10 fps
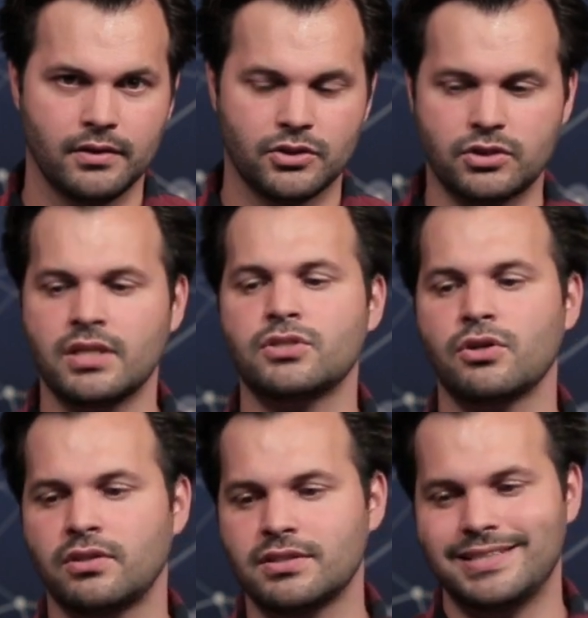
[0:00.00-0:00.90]
So since
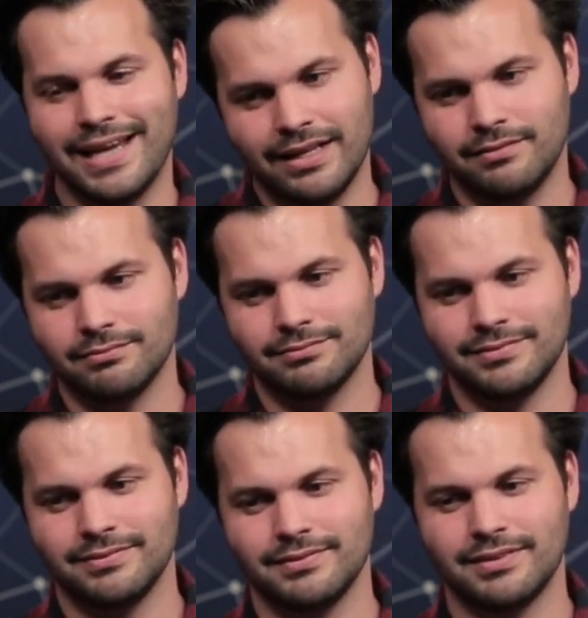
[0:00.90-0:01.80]
Earth is dead,
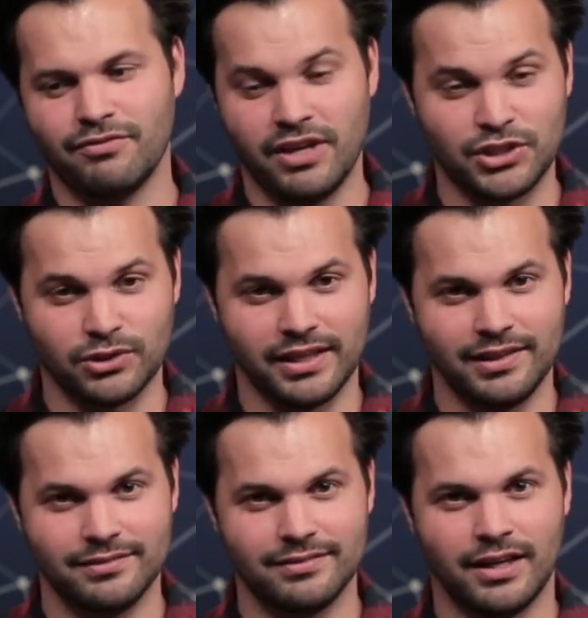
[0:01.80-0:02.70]

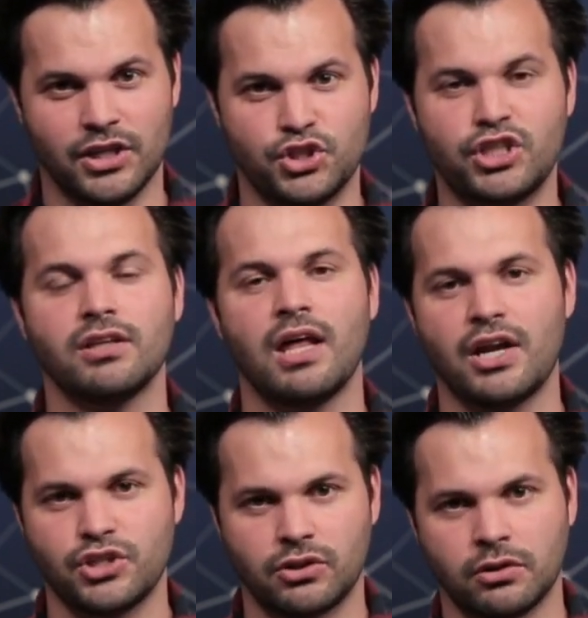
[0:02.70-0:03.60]
eventually, on a
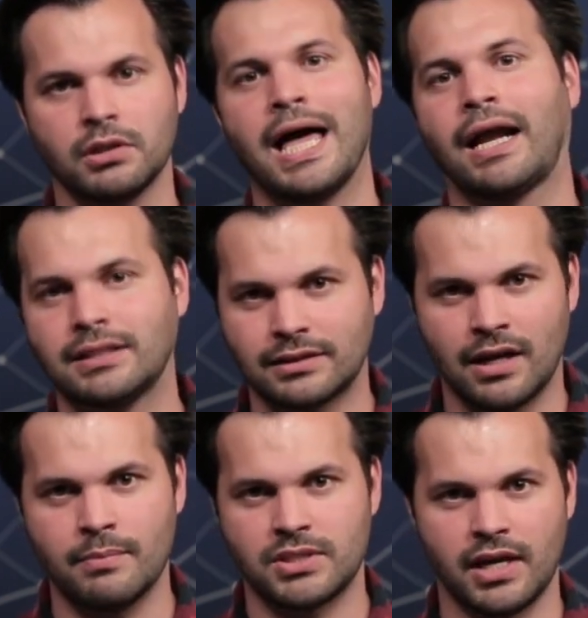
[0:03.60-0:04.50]
geologic or galactic
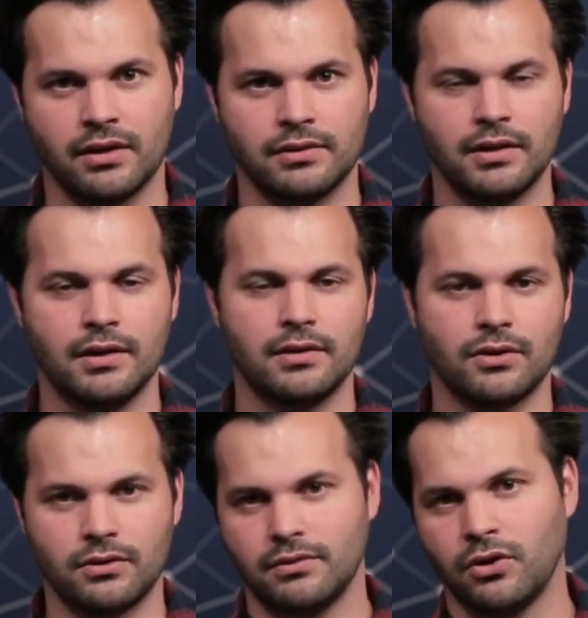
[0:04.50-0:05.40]
timescale,
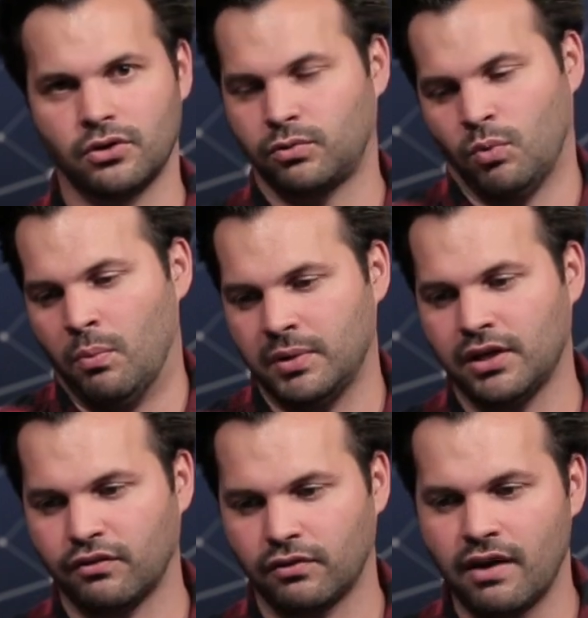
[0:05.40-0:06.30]
Earth won't be
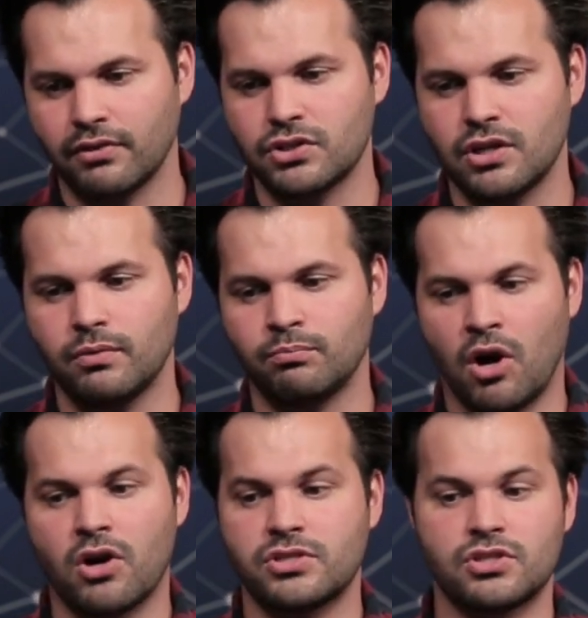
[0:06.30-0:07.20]
here forever, so
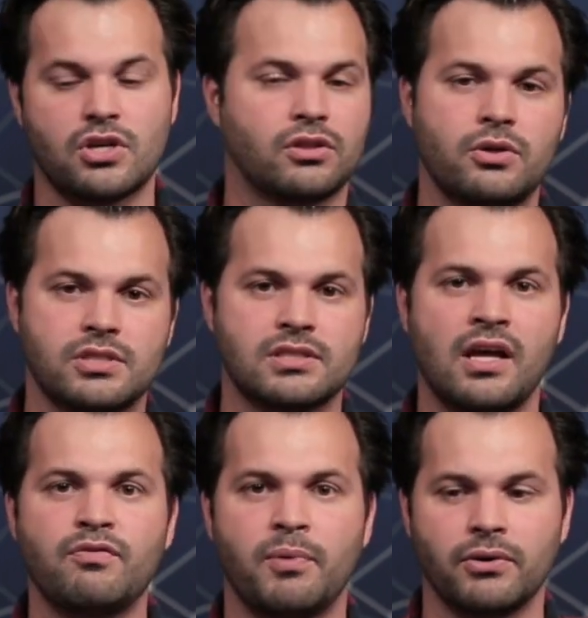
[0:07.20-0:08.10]
Mars is our closest
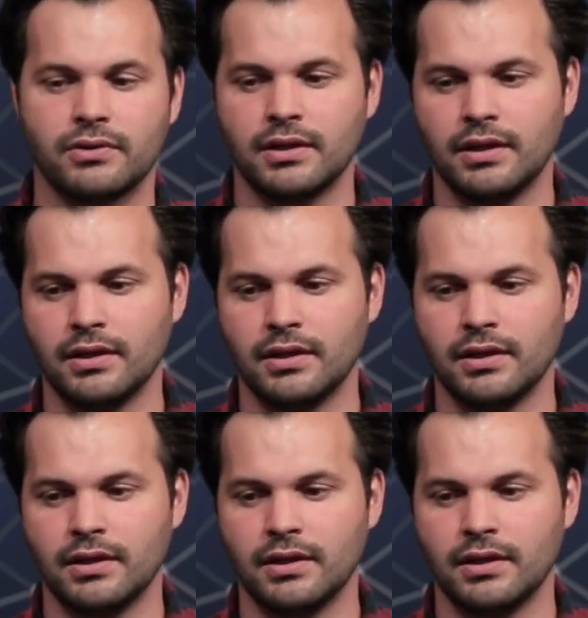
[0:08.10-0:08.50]
lifeboat.